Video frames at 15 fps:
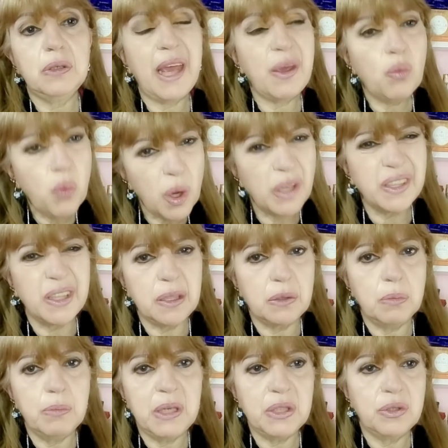I
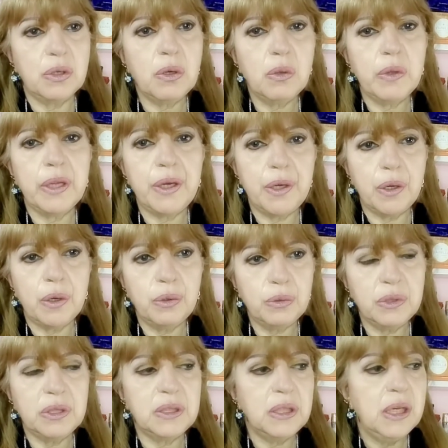wanted to mention all the
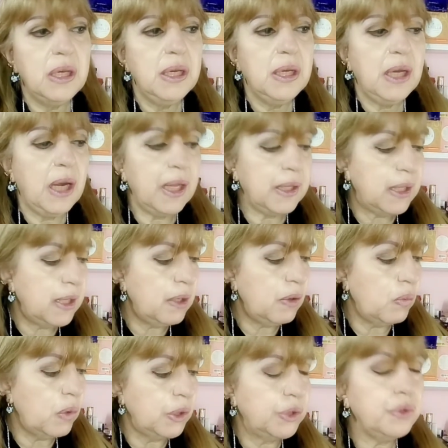notes, and I
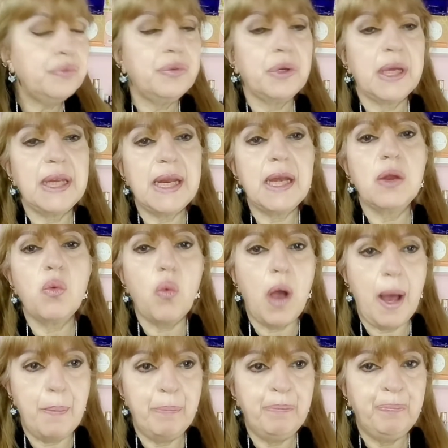didn't want to forget
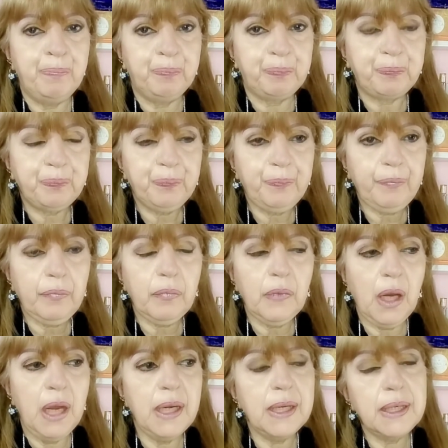anyone,
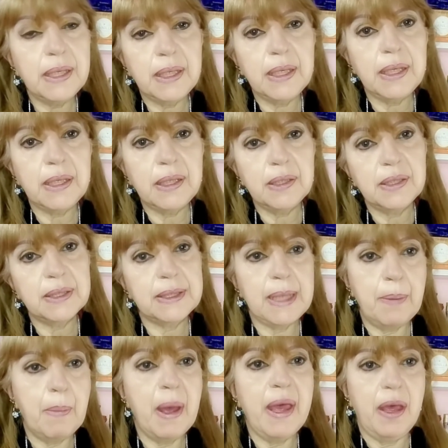and I needed
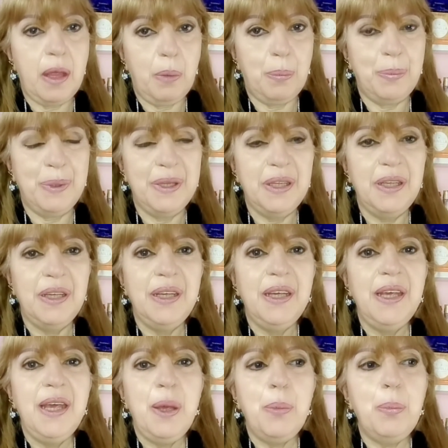some help.
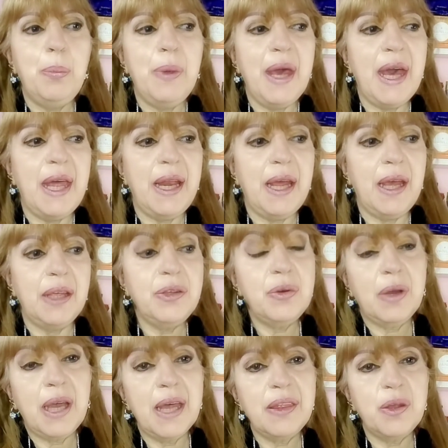But
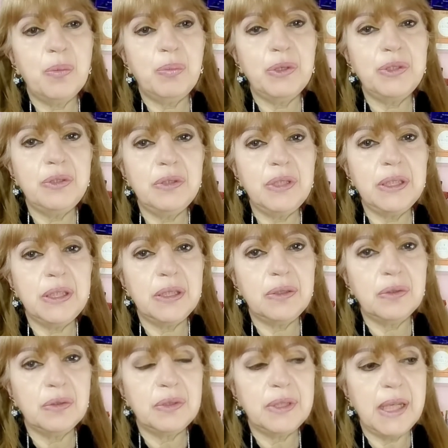you had the opportunity
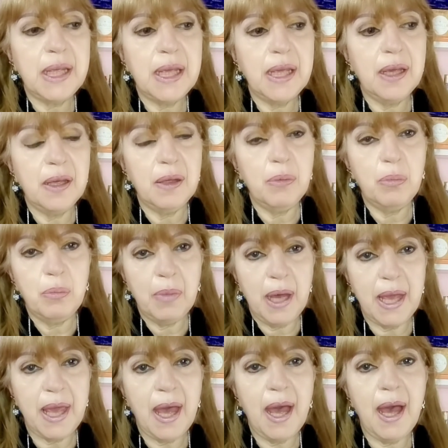to see
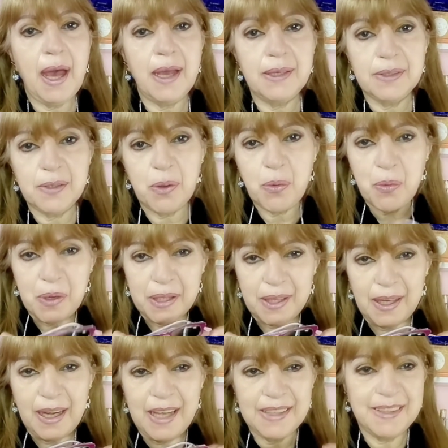my eyes
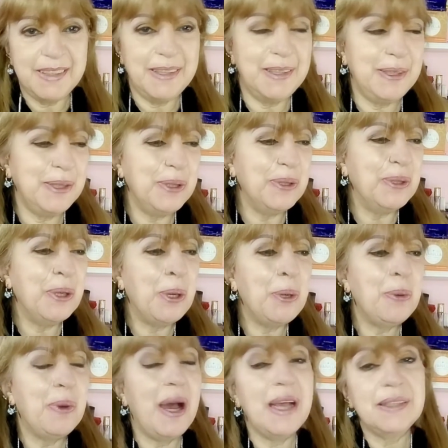with glasses,
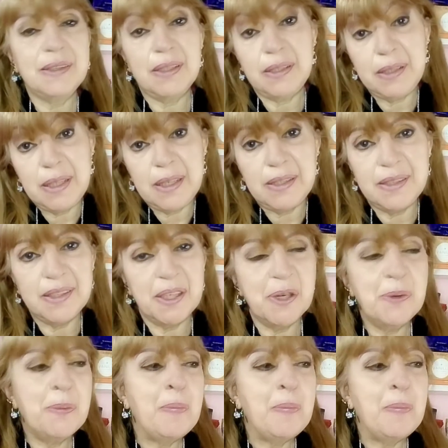as a teacher.